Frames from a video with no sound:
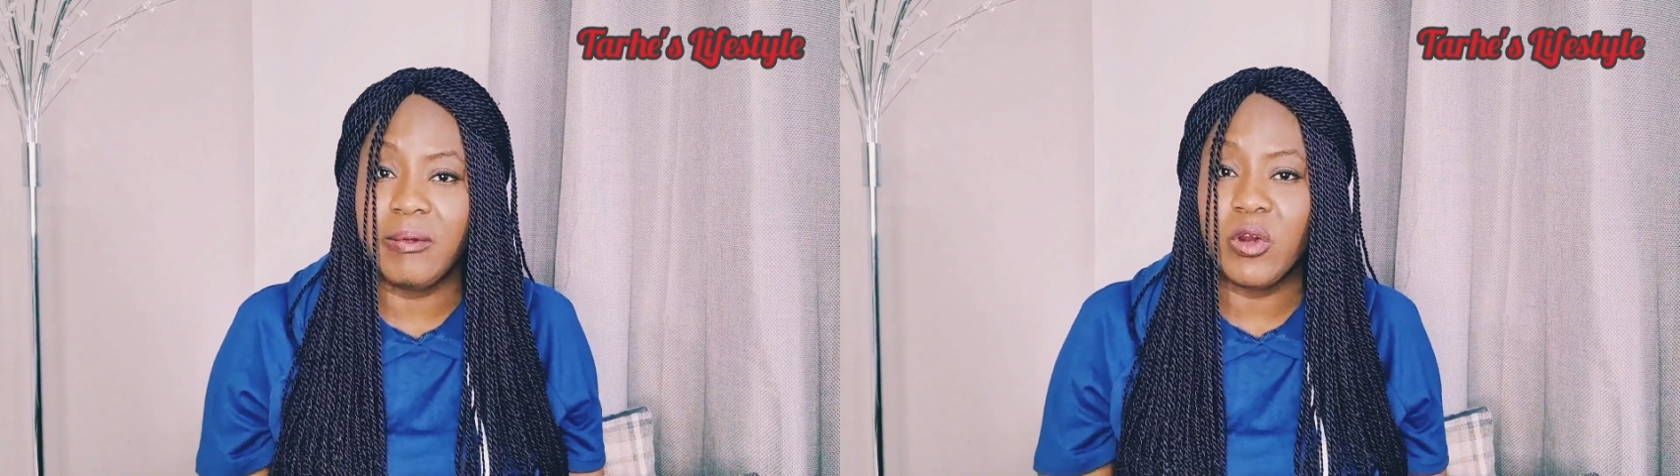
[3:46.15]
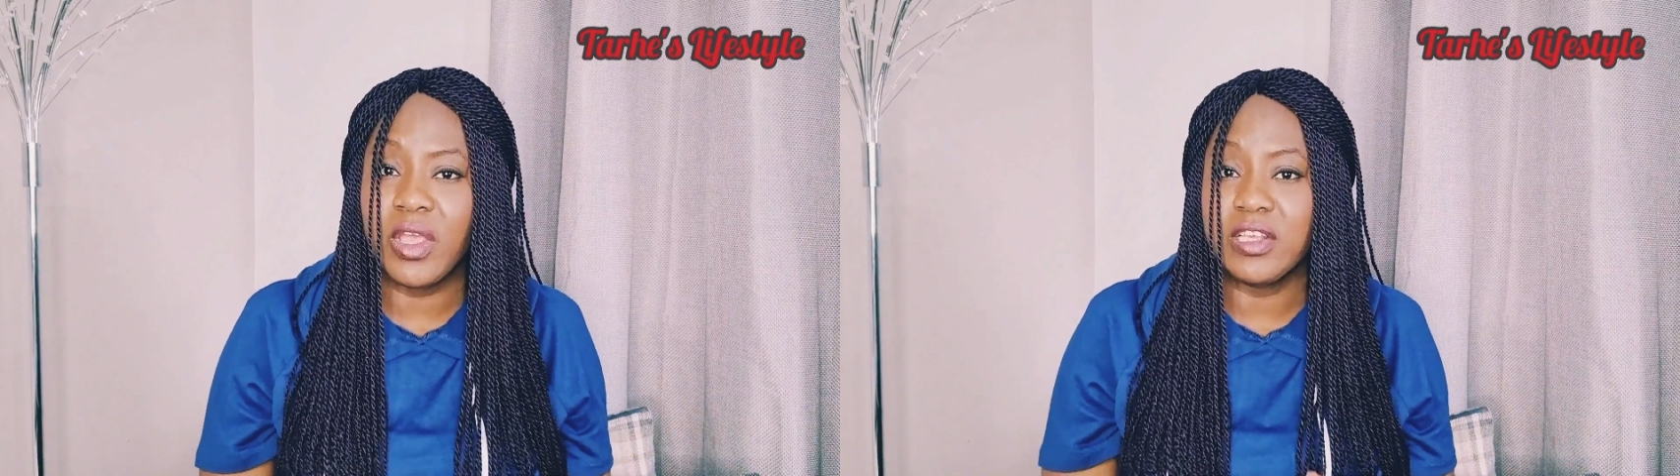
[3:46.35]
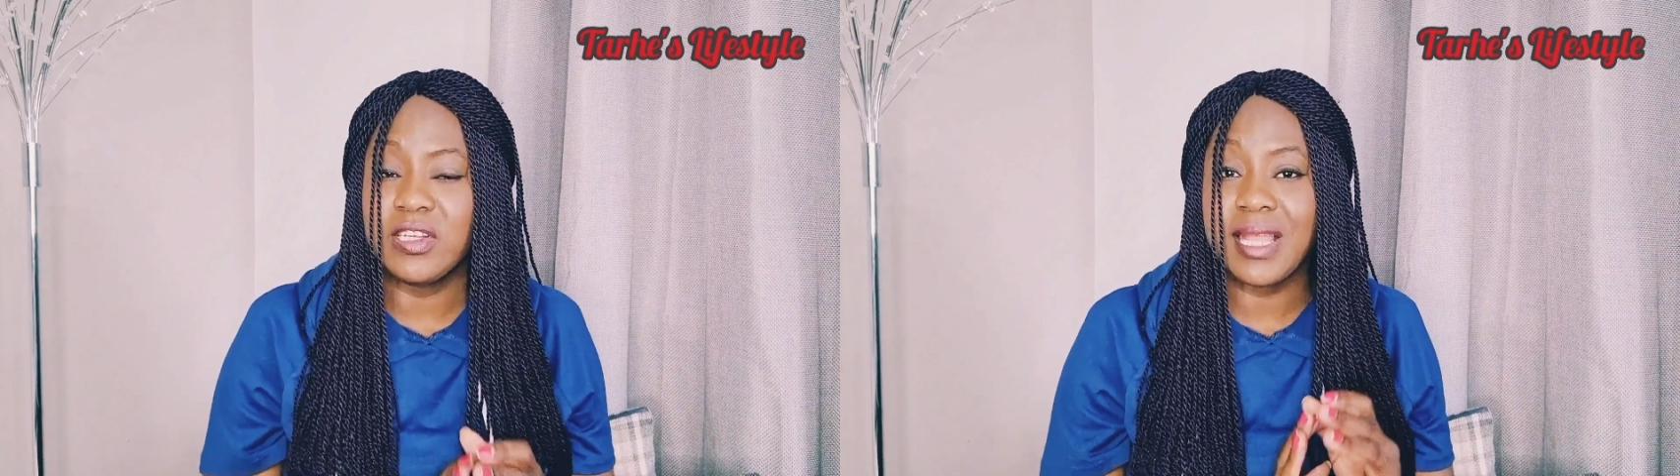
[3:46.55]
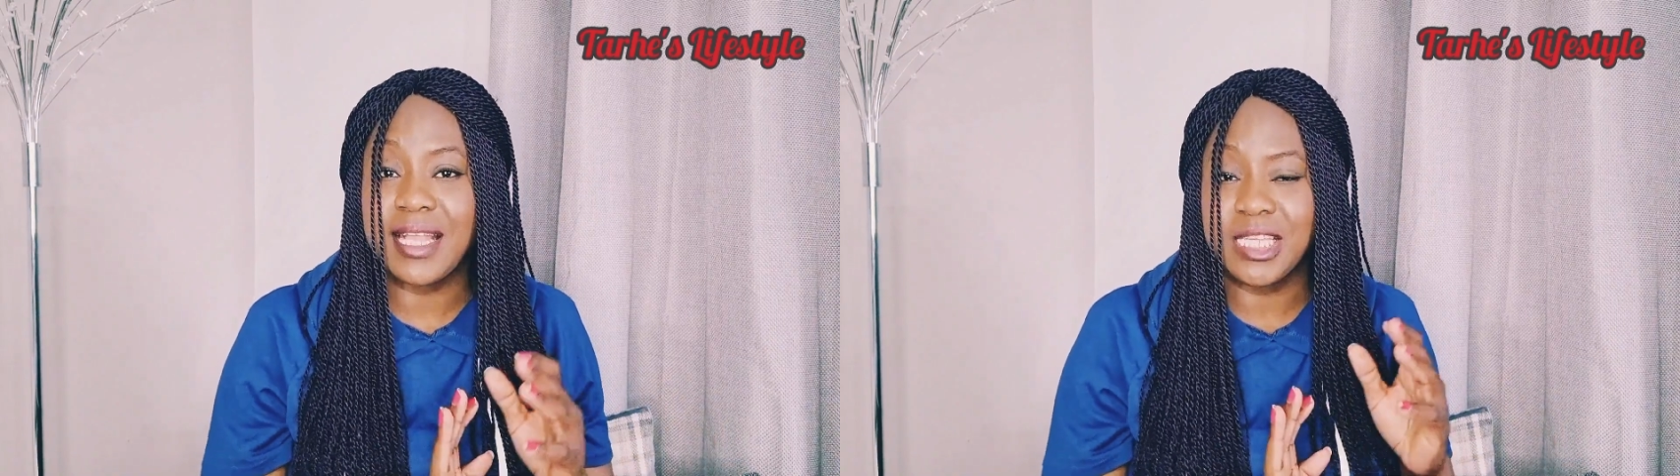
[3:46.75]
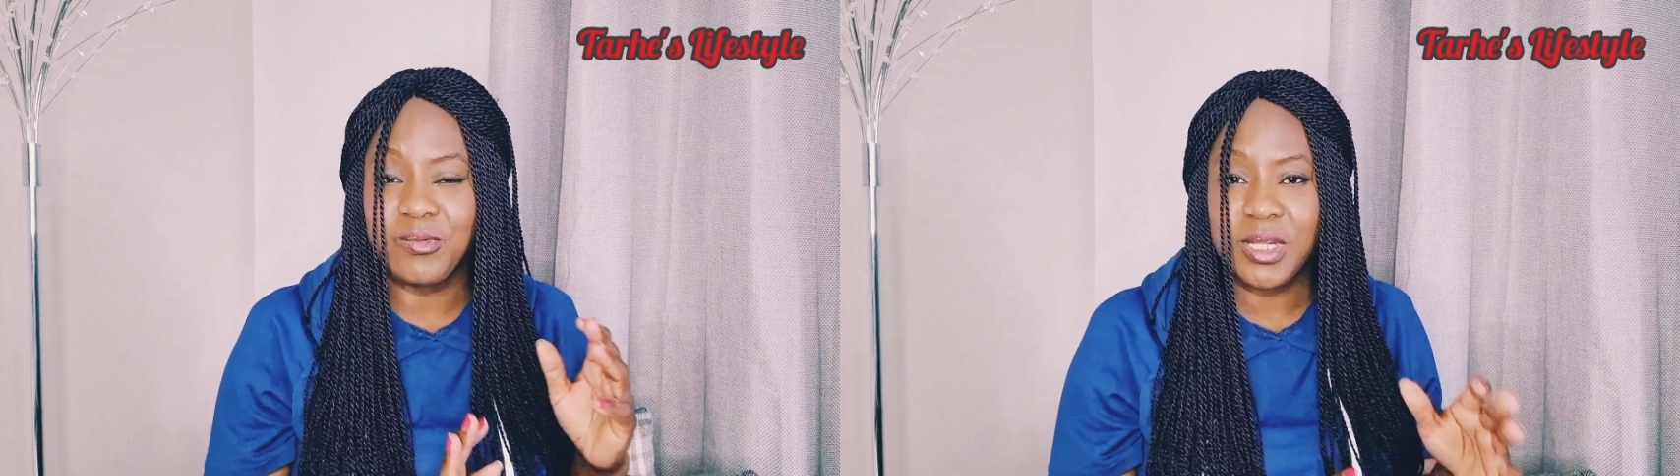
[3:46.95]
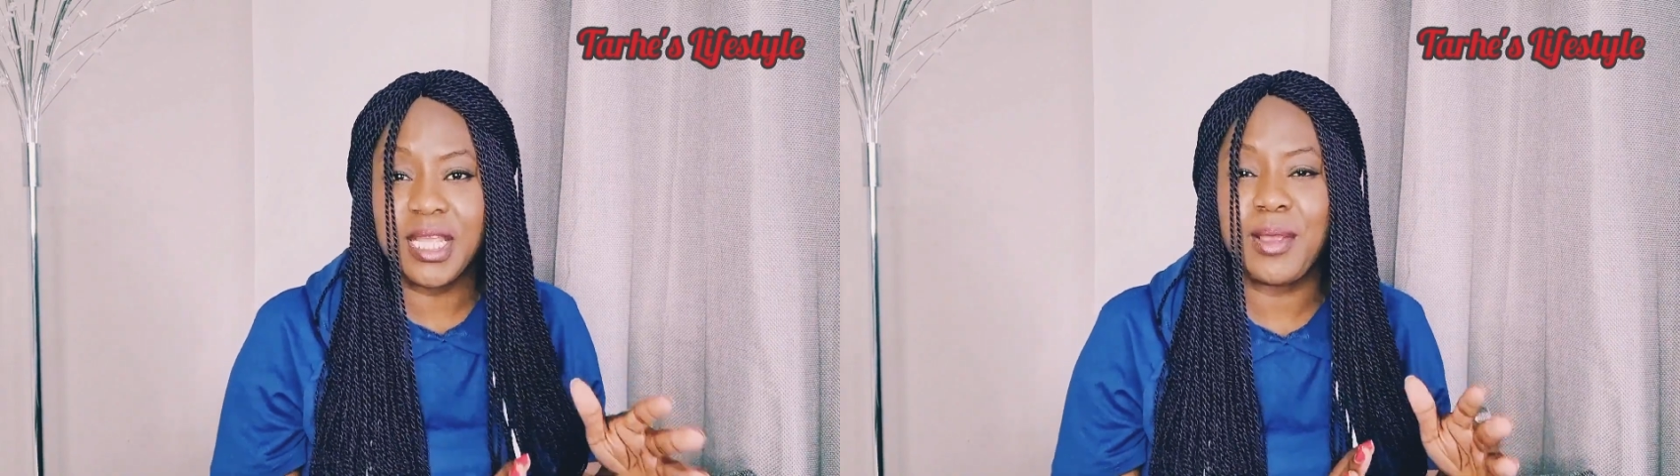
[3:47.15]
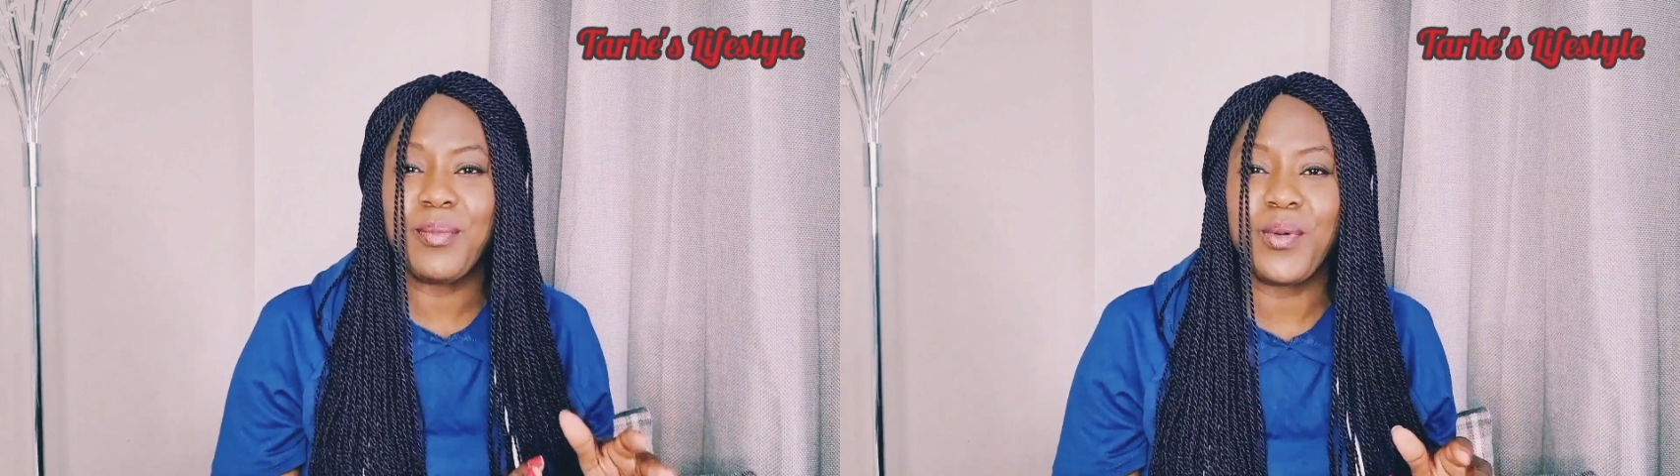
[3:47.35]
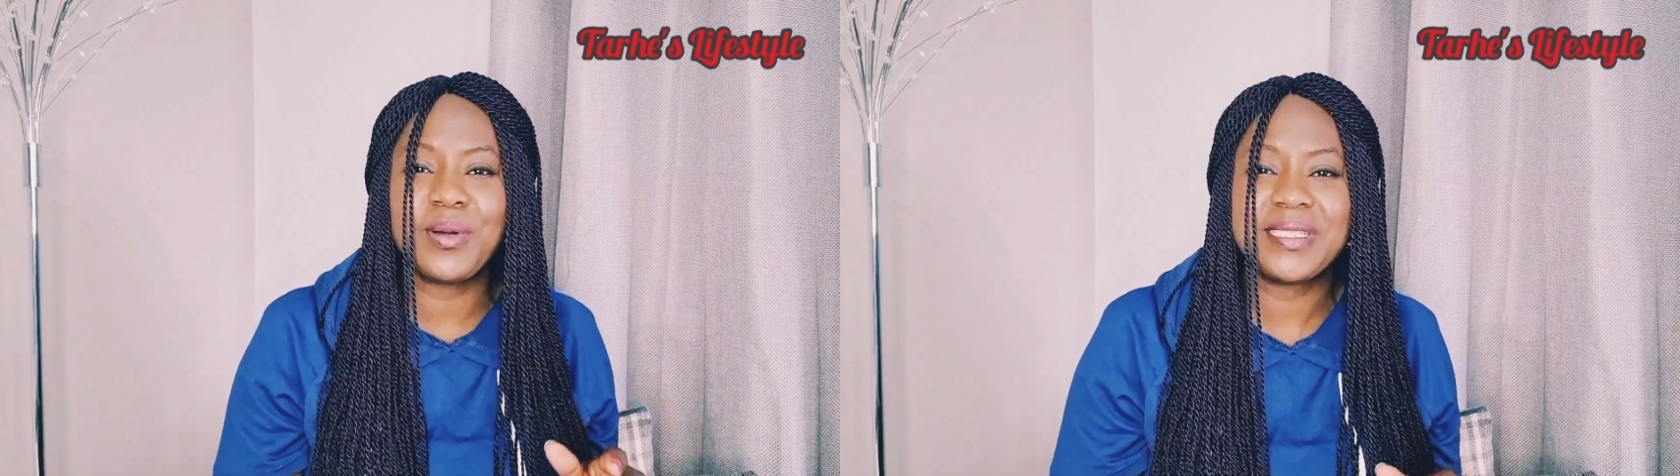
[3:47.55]
Okay, so that's really
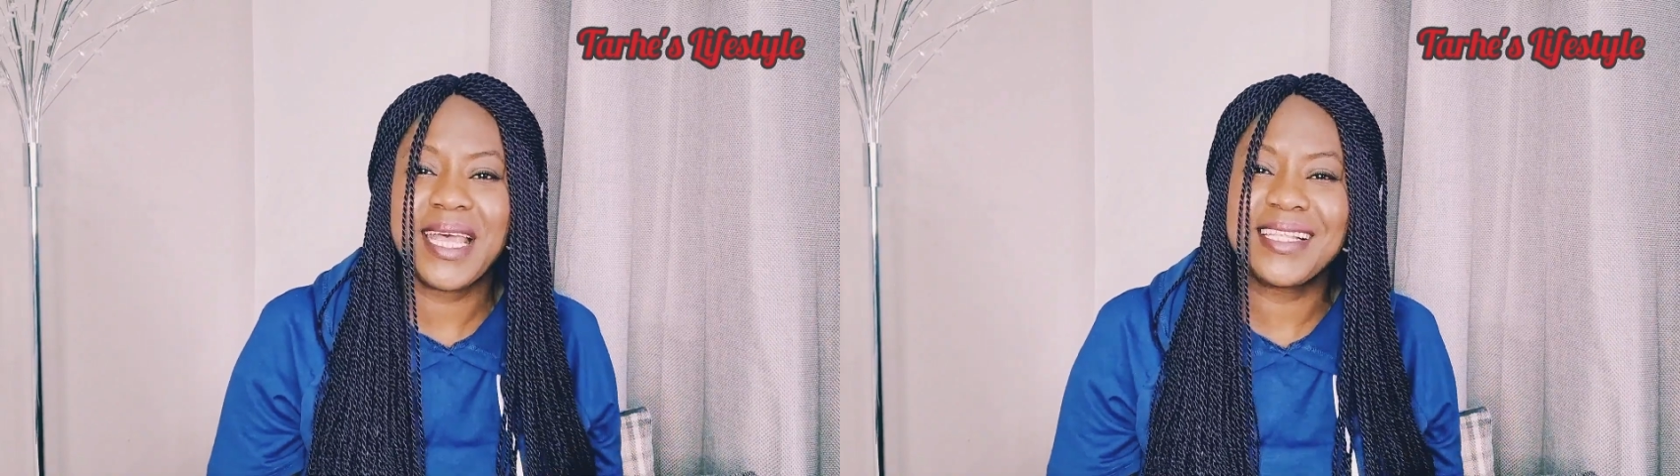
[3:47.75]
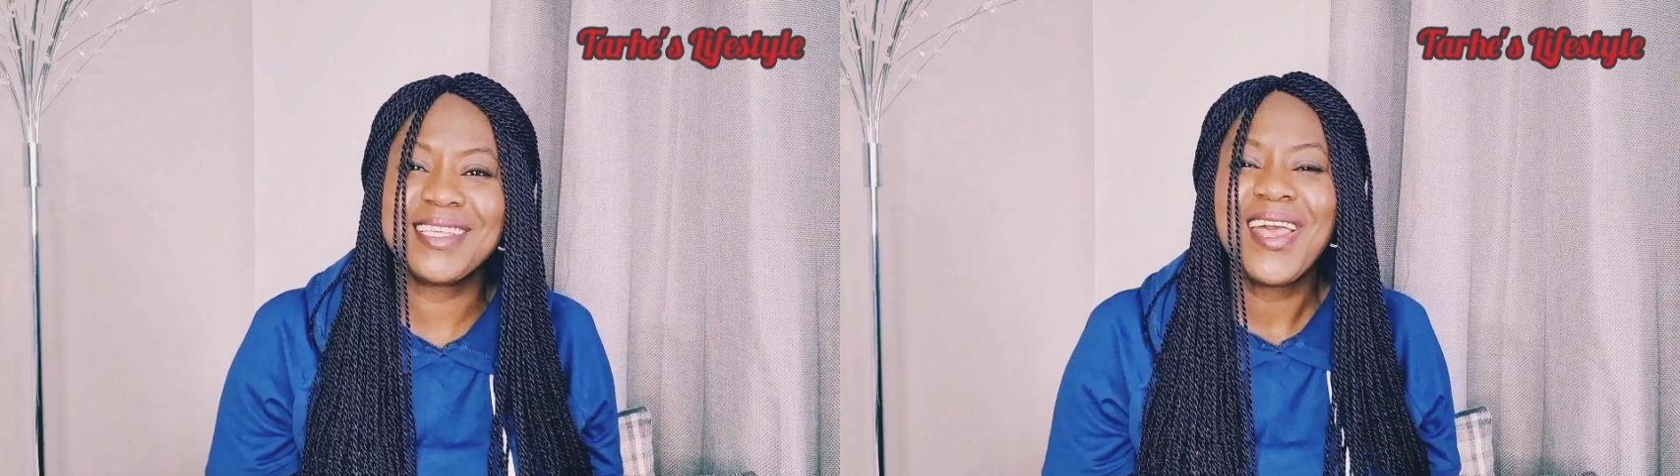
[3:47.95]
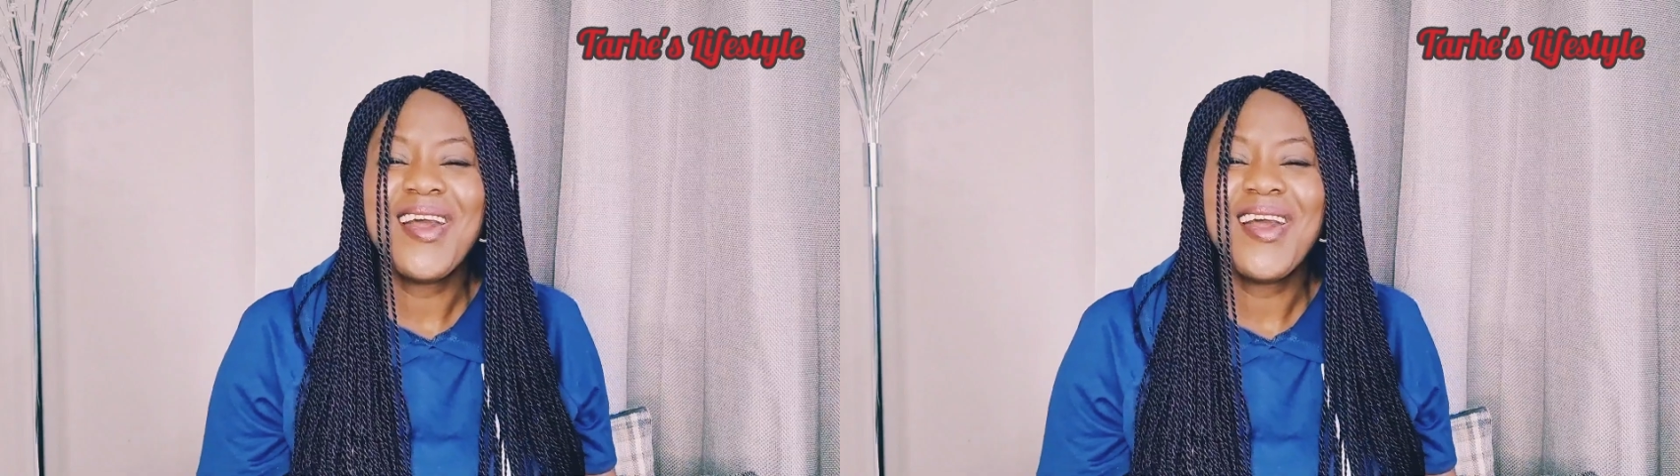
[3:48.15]
important.